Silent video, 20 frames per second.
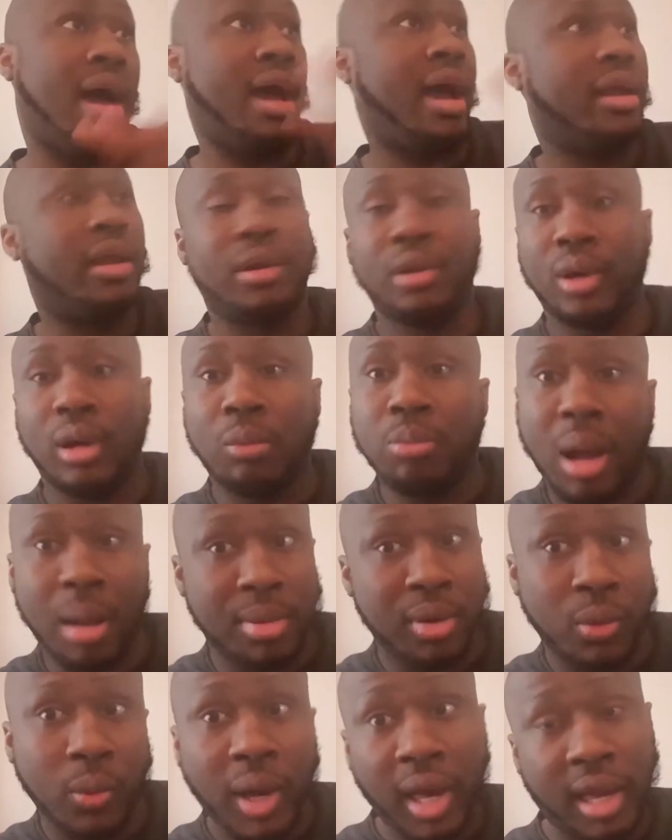I don't know,
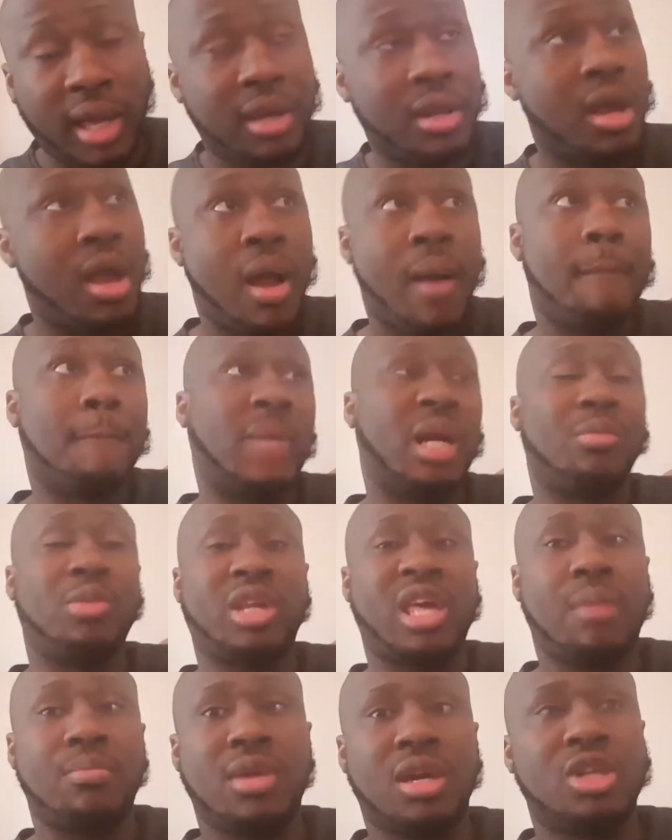probably when, but I'm
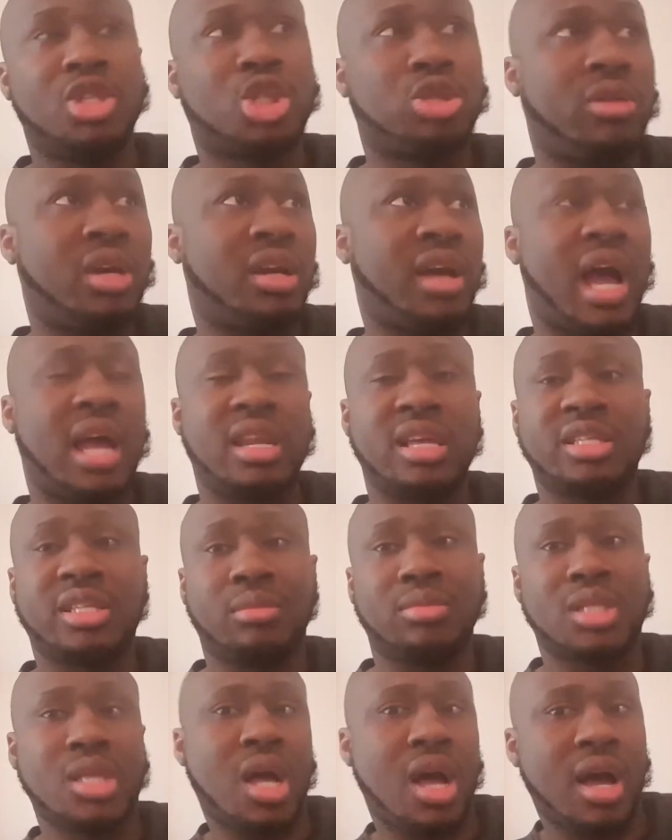gonna get me a drink. I need
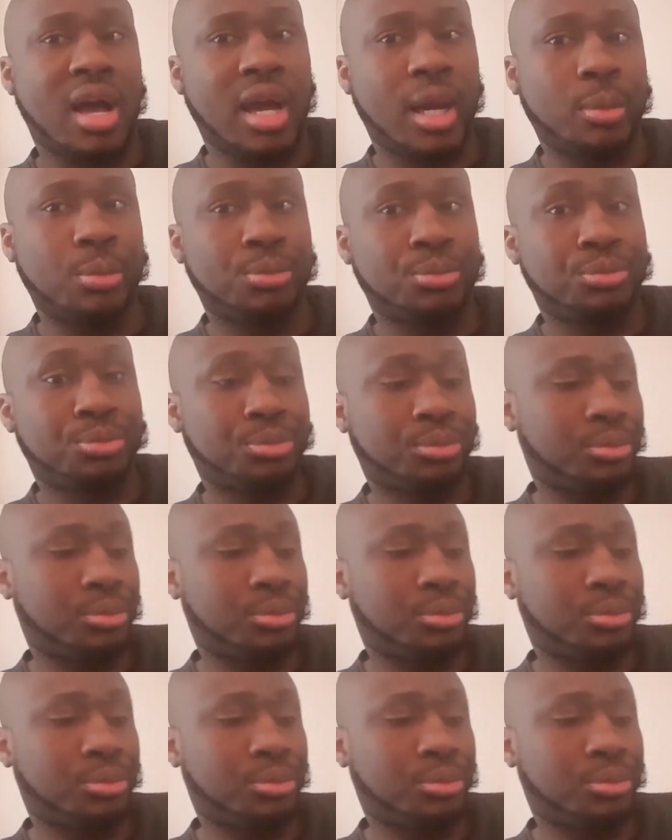some time."